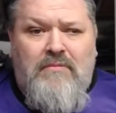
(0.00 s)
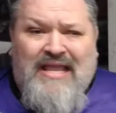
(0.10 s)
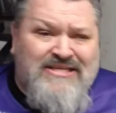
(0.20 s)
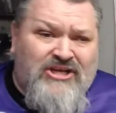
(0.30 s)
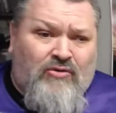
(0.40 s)

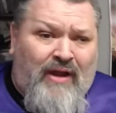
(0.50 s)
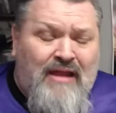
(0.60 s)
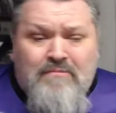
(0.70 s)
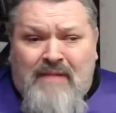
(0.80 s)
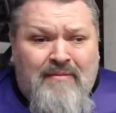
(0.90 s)
Is it
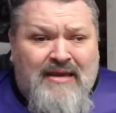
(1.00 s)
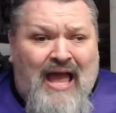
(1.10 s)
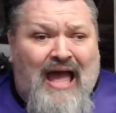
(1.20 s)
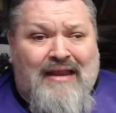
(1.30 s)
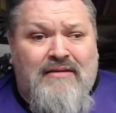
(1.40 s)
great? Maybe
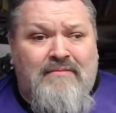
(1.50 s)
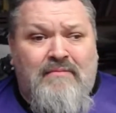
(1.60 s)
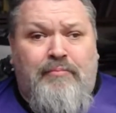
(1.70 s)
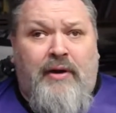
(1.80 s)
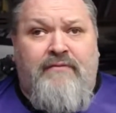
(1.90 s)
not.
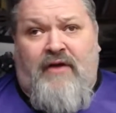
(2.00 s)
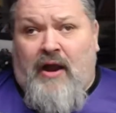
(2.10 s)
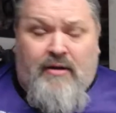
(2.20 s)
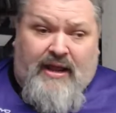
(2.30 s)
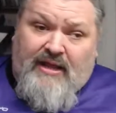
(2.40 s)
But
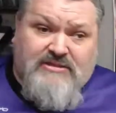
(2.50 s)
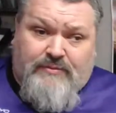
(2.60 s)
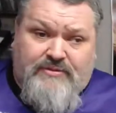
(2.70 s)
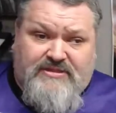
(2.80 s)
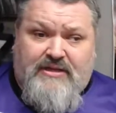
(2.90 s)
Iron Hands, I
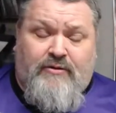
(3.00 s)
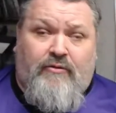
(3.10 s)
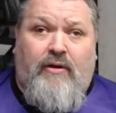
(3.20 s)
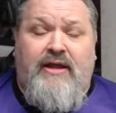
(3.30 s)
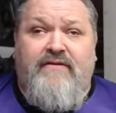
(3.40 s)
would say they're
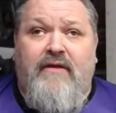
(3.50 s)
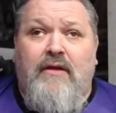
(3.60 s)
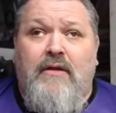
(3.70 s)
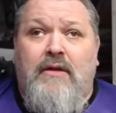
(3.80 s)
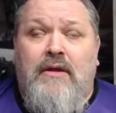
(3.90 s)
great.
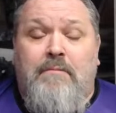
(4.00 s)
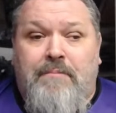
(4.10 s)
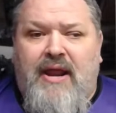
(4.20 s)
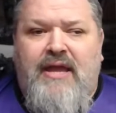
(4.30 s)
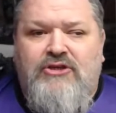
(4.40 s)

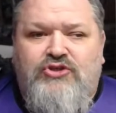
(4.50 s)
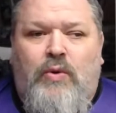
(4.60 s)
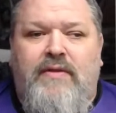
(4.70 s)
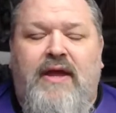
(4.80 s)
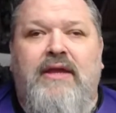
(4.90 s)
But I
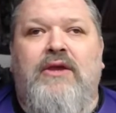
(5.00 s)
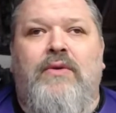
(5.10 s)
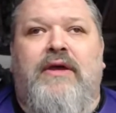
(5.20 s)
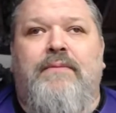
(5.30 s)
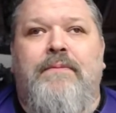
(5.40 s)
enjoy that unit.